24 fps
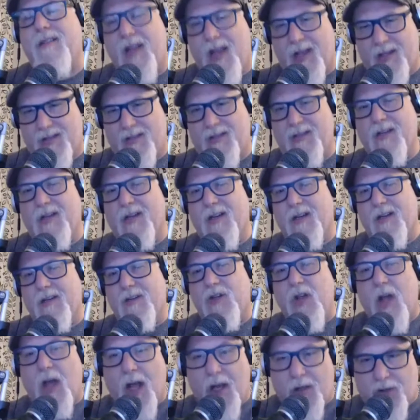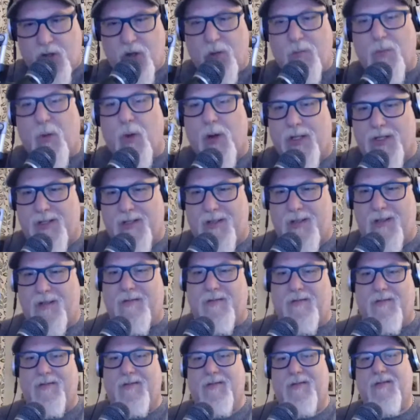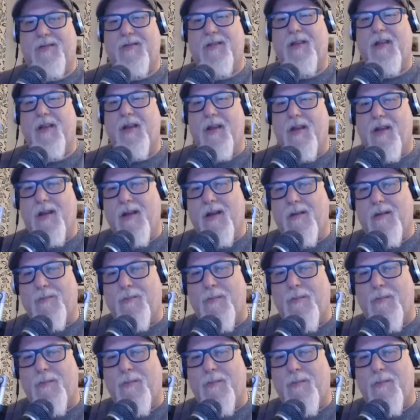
Yes. 2 points. 2 points.